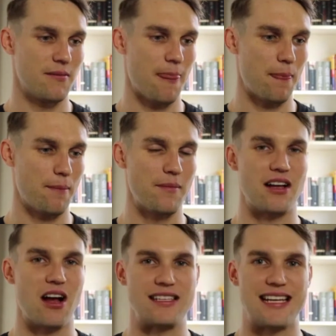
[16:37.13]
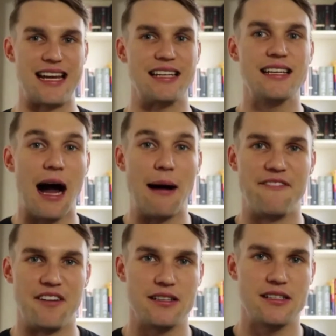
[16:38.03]
I'd say
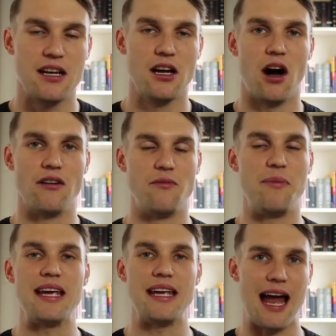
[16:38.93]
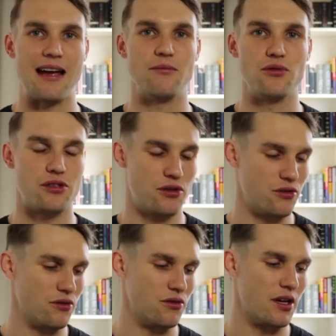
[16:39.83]
comfort of being able
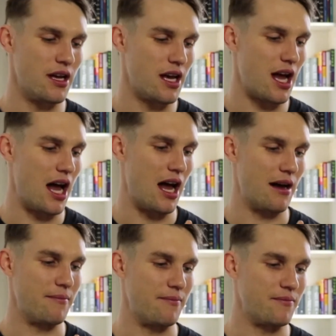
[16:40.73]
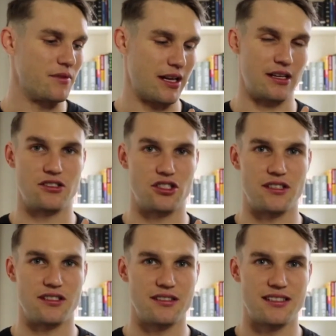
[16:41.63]
to like
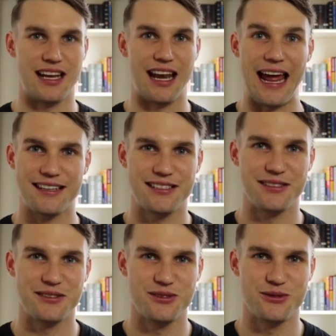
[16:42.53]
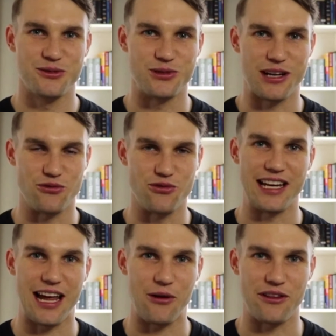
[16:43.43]
just select like really
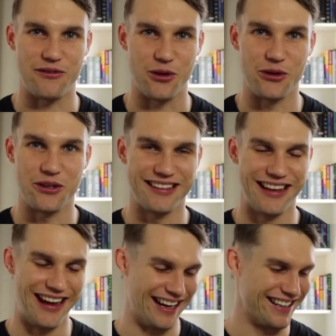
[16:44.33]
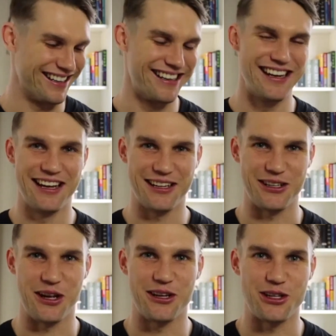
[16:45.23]
healthy food, like
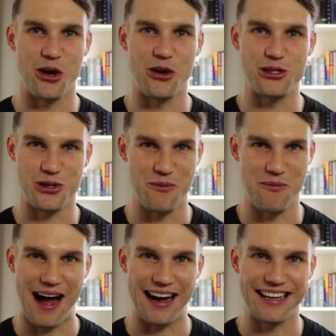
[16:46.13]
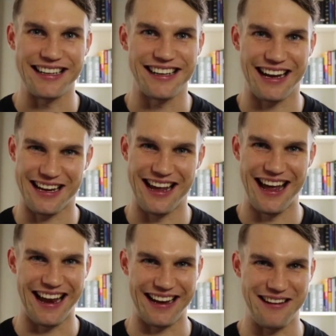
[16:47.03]
go to a market
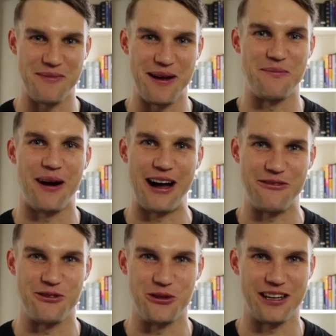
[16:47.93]
and buy food